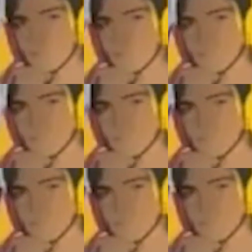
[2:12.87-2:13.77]

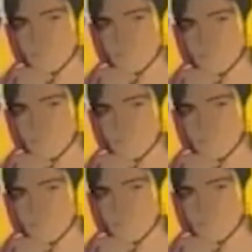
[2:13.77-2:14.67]

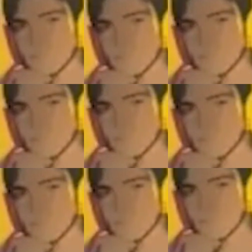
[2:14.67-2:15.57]

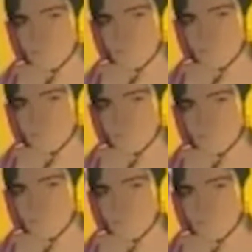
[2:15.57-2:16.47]

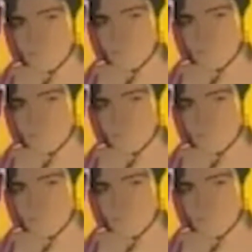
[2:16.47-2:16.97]
(silent)